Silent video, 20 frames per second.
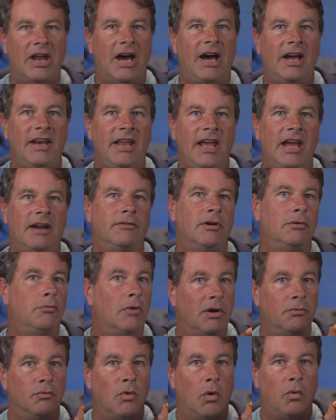not
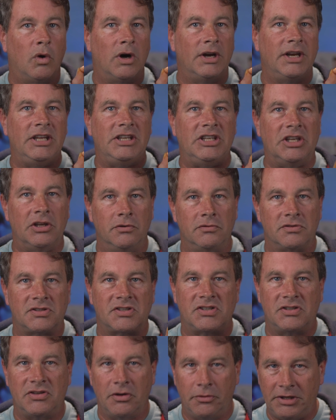everyone will want to use
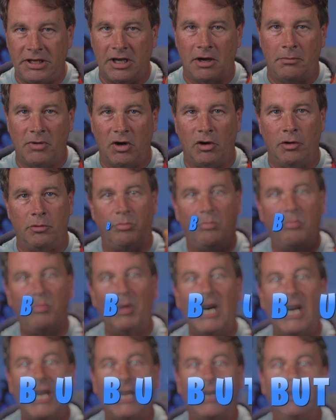studio mode,
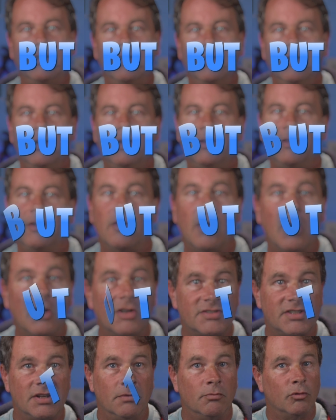but there
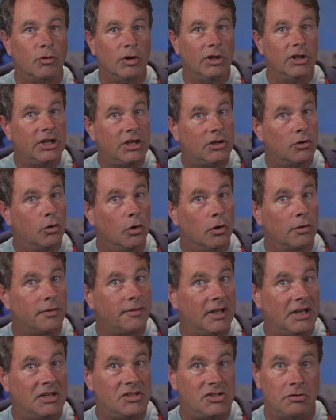are some really cool
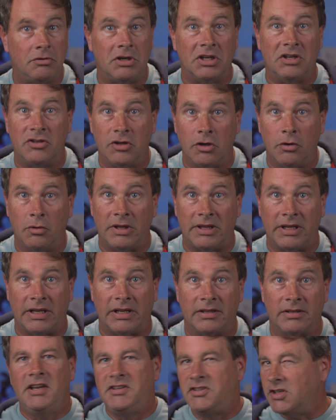things you can do with
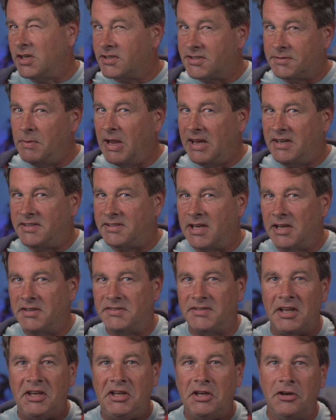it. It just makes
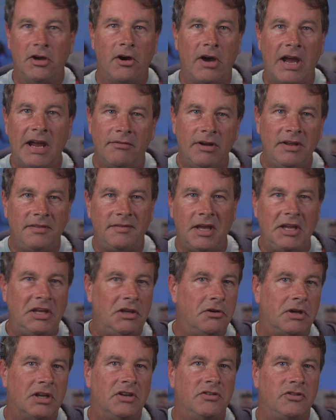sense that you know everything
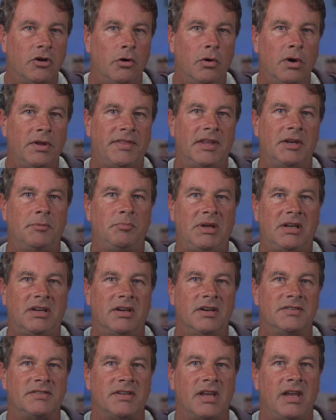you can do with it
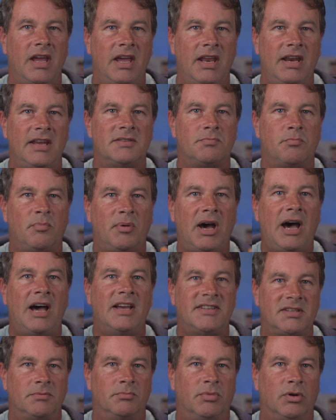because it is
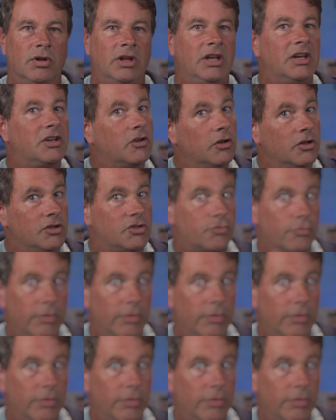possible it could